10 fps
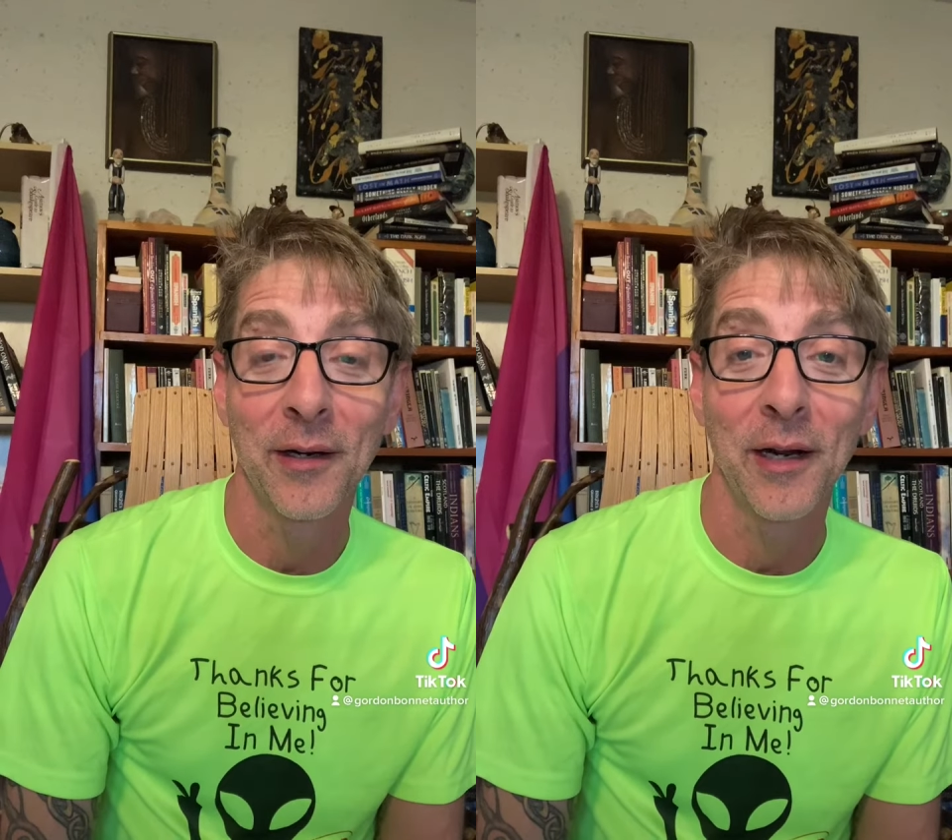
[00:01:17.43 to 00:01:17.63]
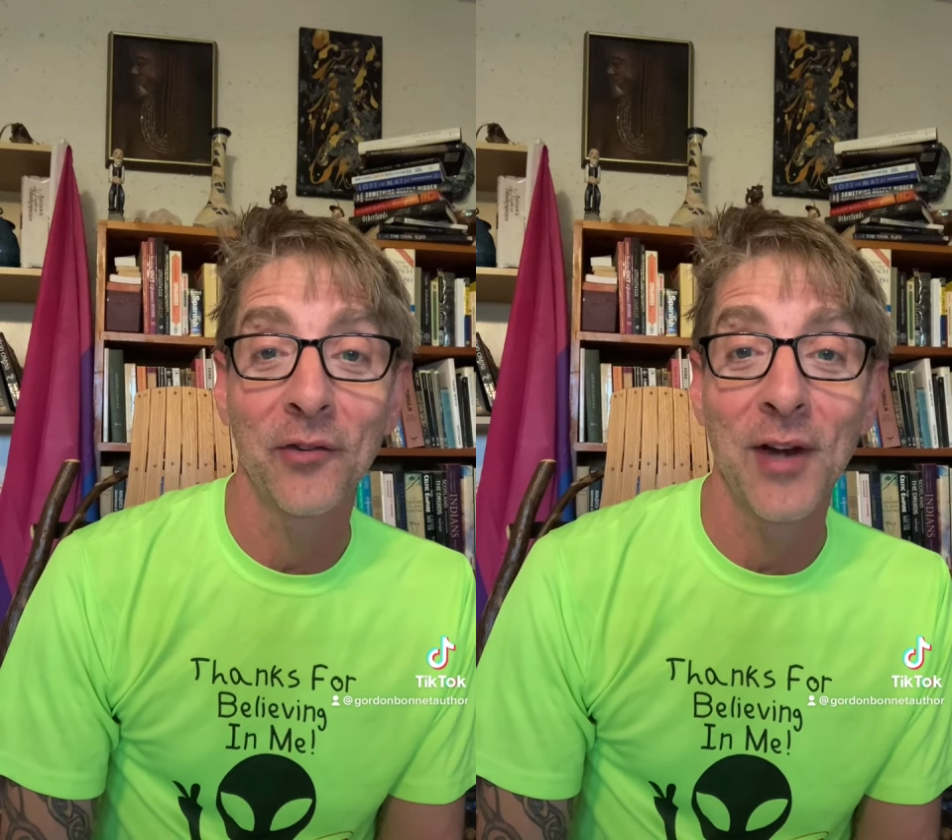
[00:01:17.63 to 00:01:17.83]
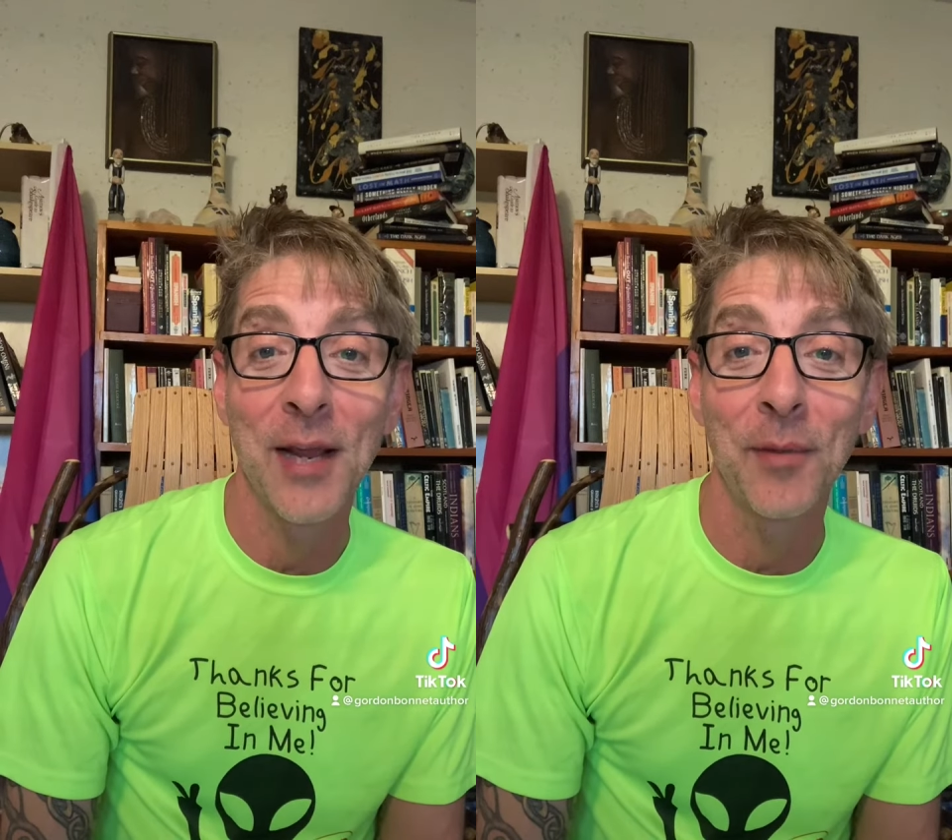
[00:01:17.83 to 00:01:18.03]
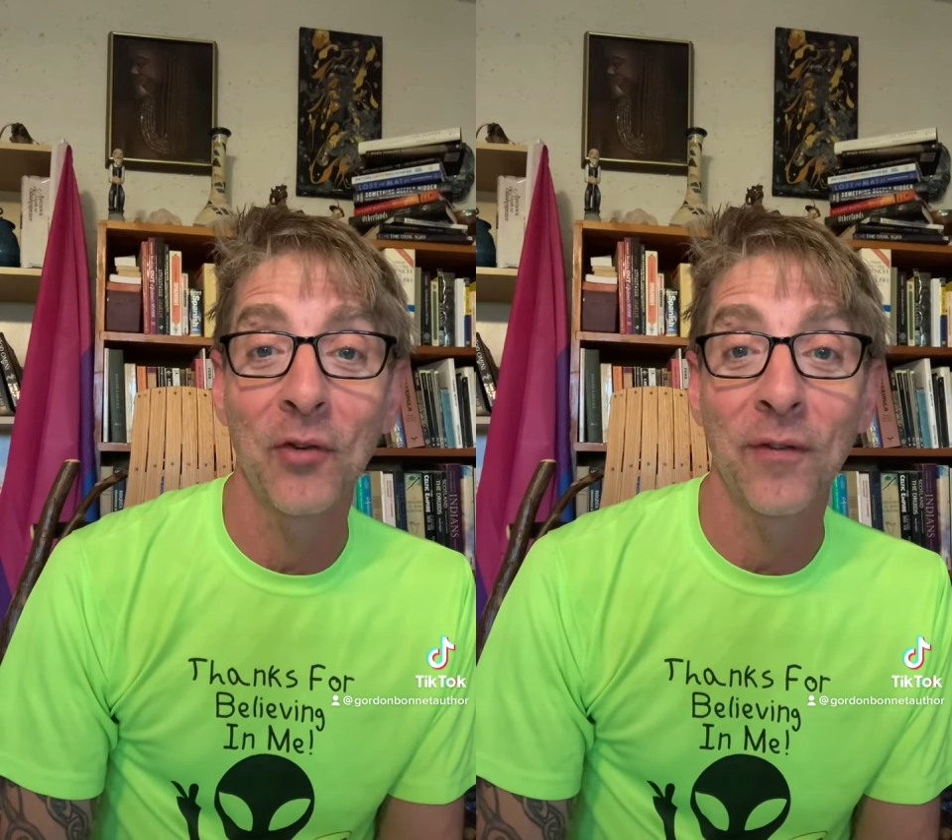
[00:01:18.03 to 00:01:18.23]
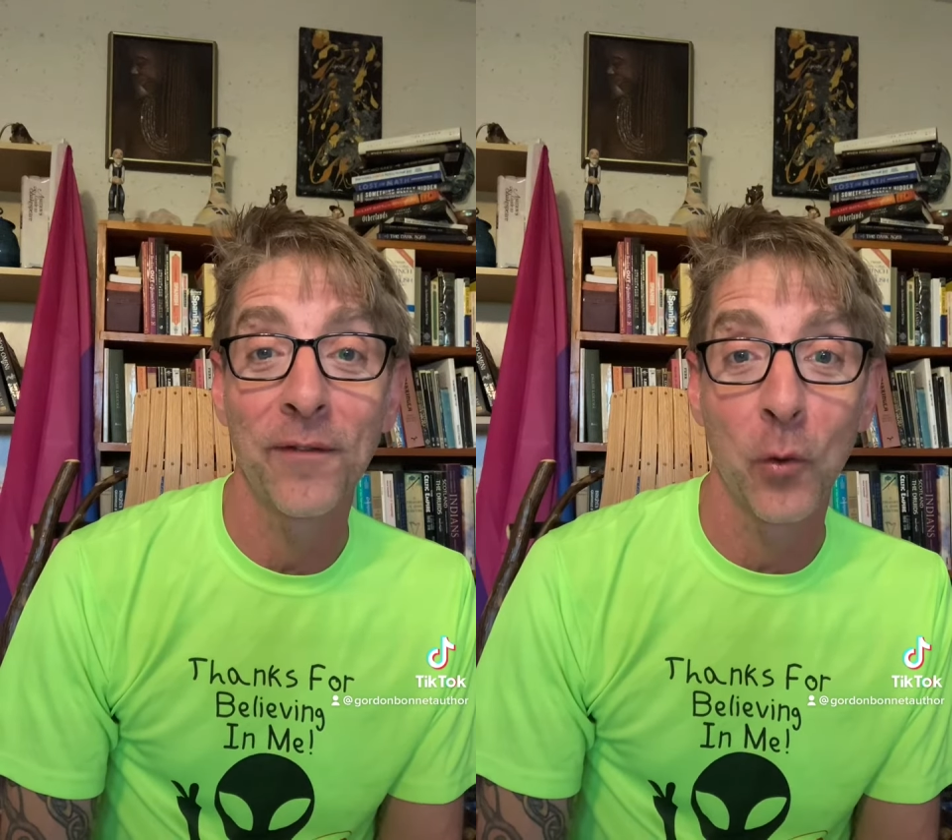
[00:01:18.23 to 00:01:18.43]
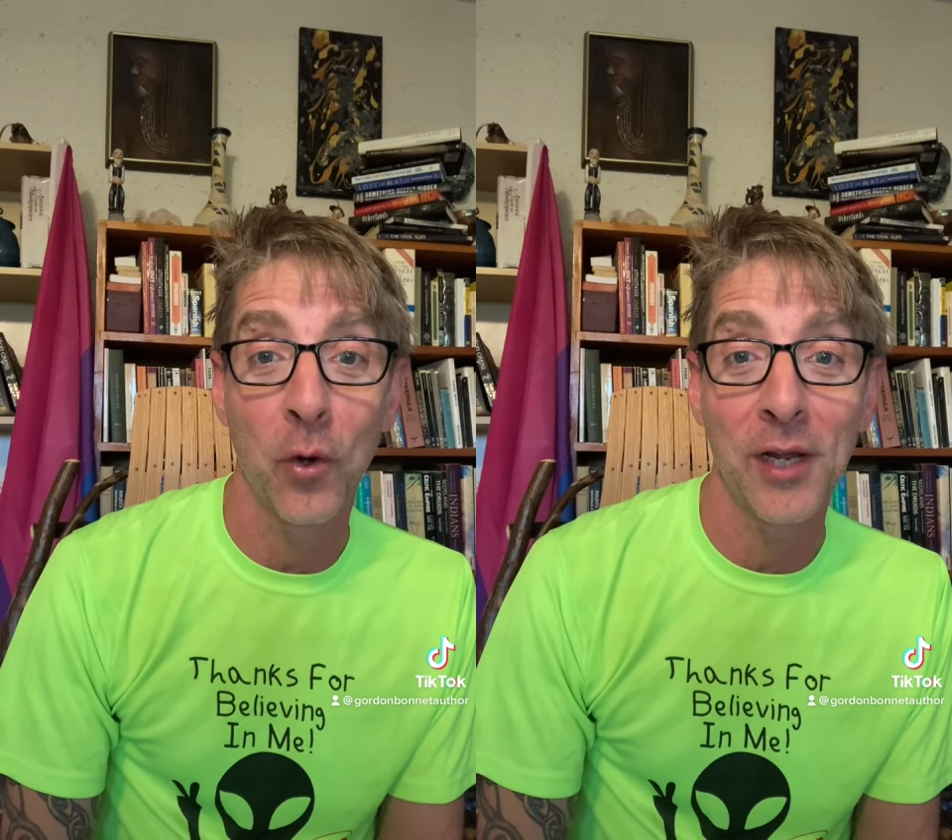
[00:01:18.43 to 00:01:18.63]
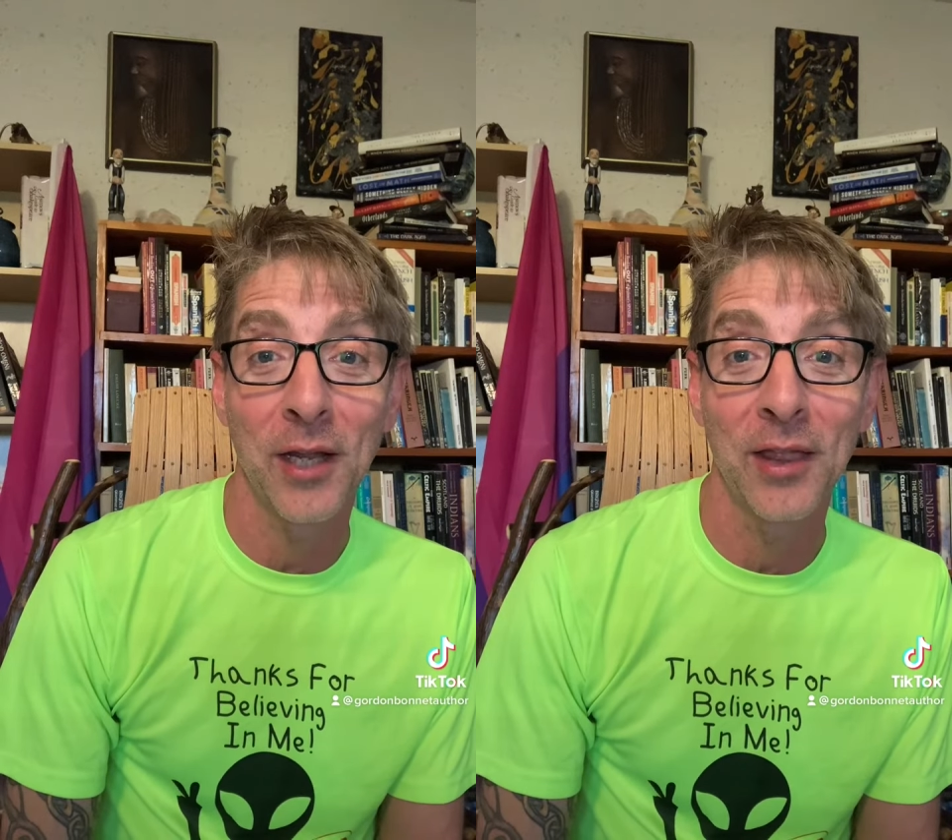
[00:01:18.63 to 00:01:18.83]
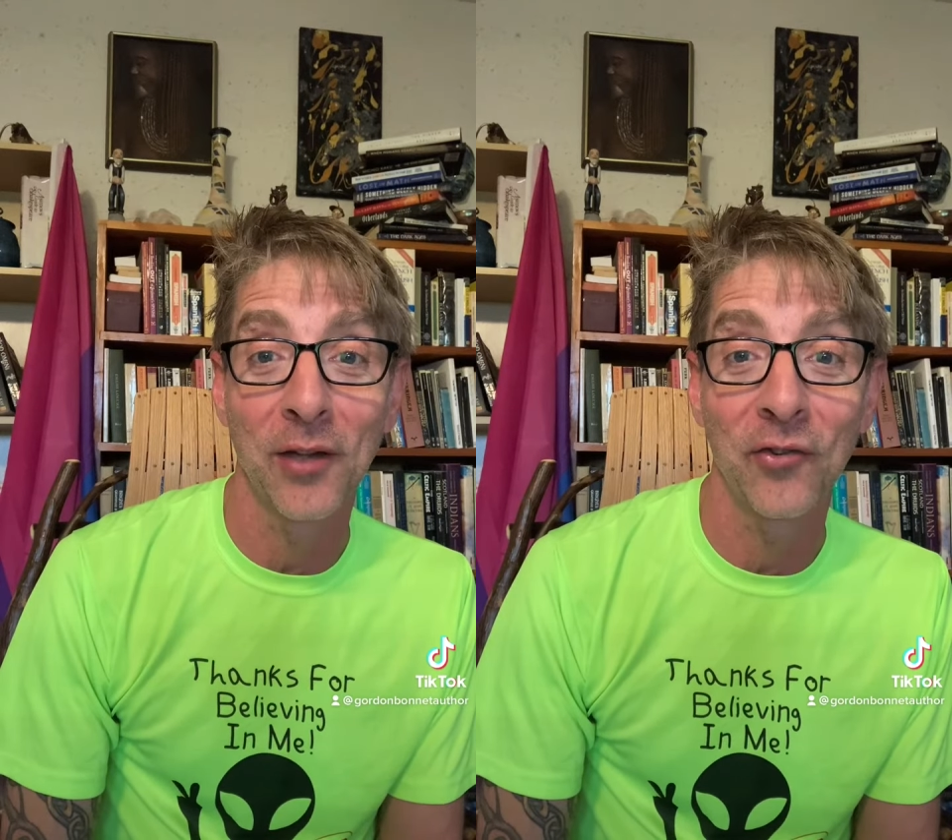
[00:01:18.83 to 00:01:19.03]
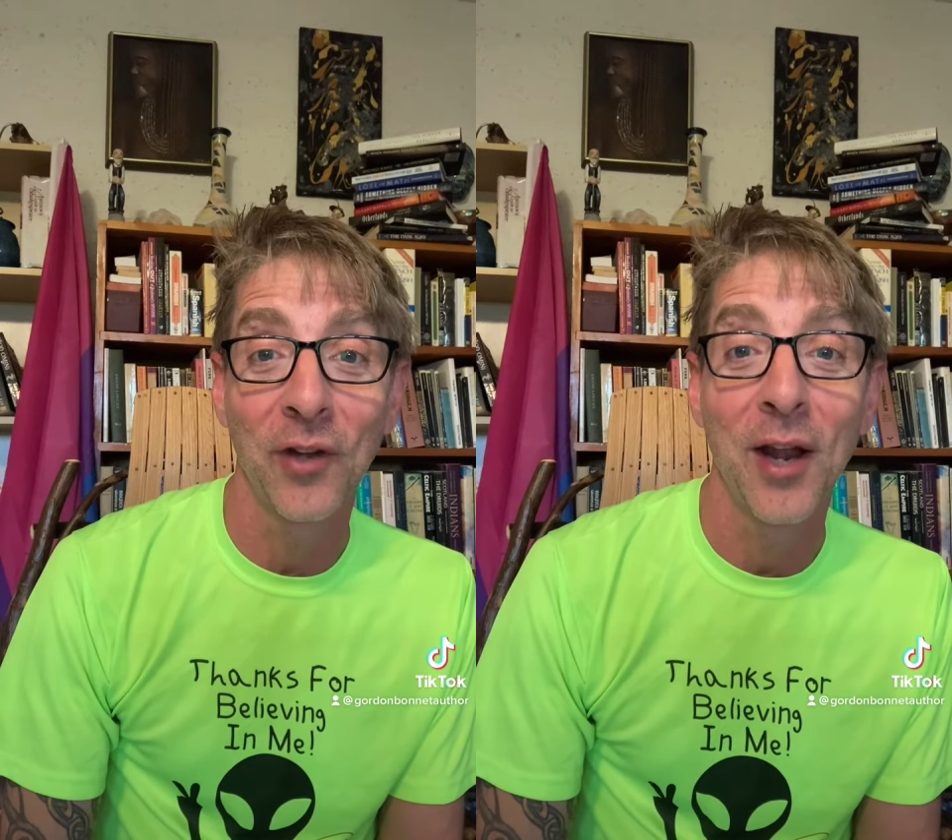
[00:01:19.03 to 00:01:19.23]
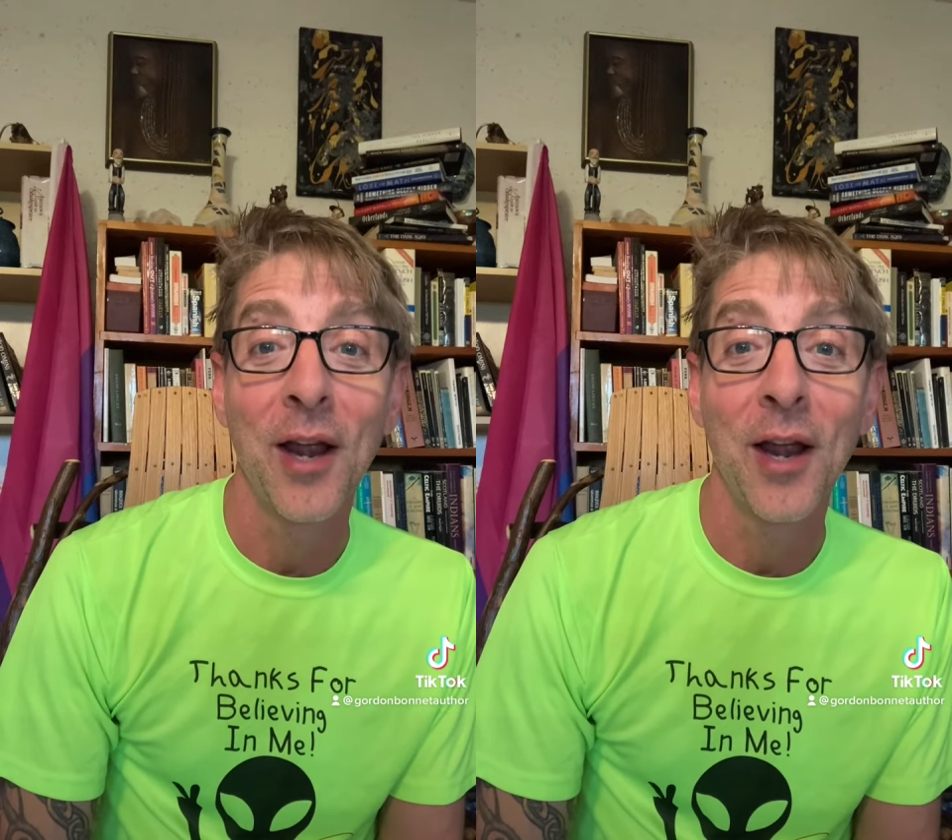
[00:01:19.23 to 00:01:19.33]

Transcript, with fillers: Its name is Fiordichthys